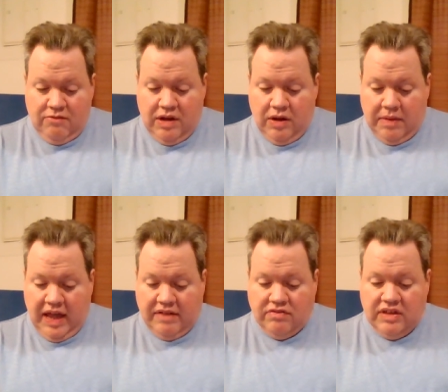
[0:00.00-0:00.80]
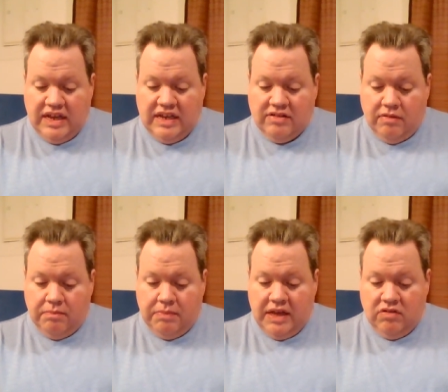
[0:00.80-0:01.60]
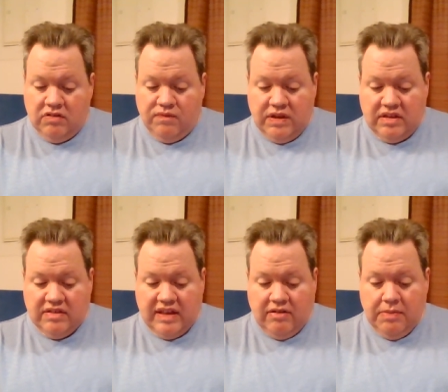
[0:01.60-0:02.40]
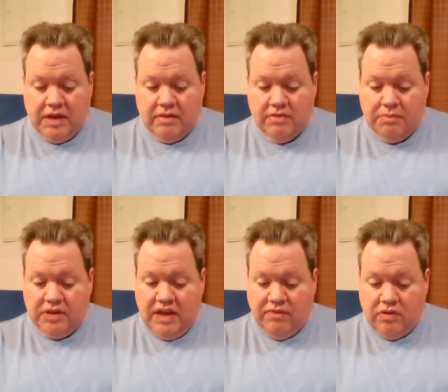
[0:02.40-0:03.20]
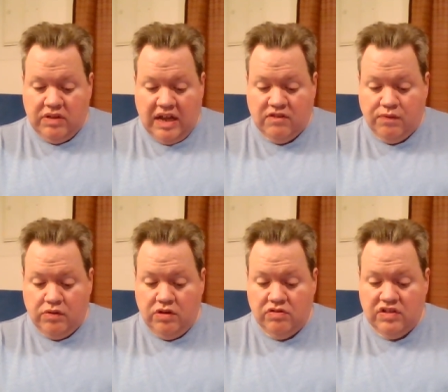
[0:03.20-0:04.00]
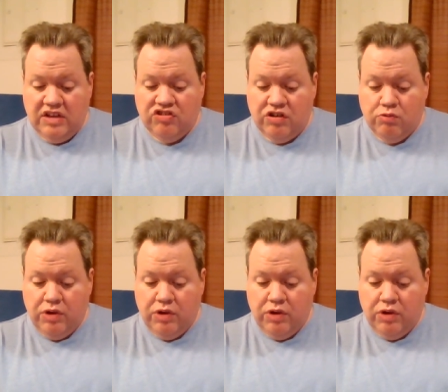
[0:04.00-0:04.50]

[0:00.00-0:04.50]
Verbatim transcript: Well, after the Easter Beagle's visit, Sally becomes a believer, and as for Lucy, she